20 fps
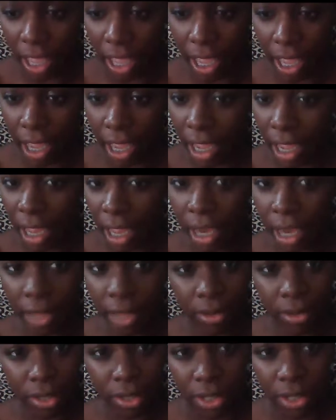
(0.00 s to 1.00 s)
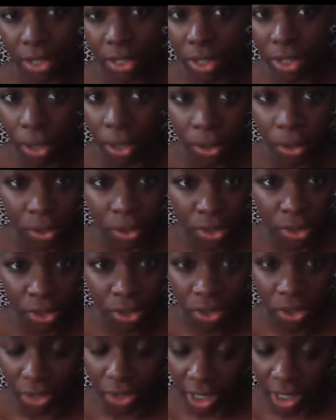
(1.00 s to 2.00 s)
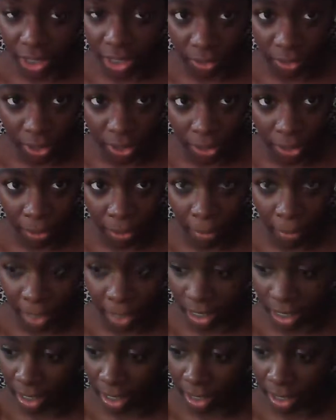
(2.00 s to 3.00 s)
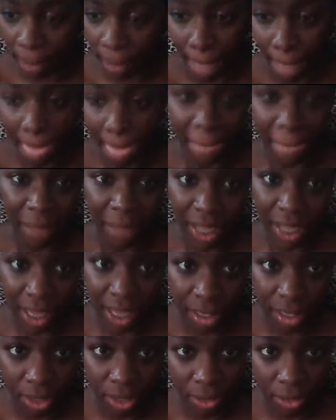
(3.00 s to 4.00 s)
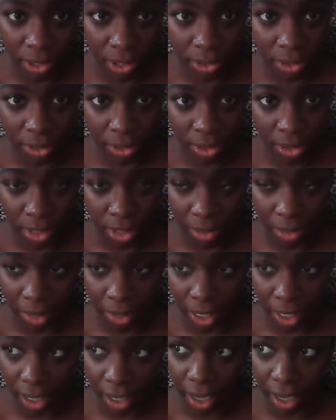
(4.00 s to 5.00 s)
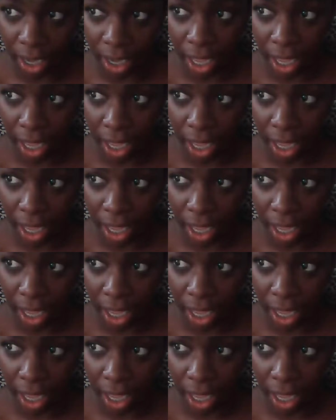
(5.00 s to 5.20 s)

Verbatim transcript: And it was just so stressful because, um, yes, he was older than me.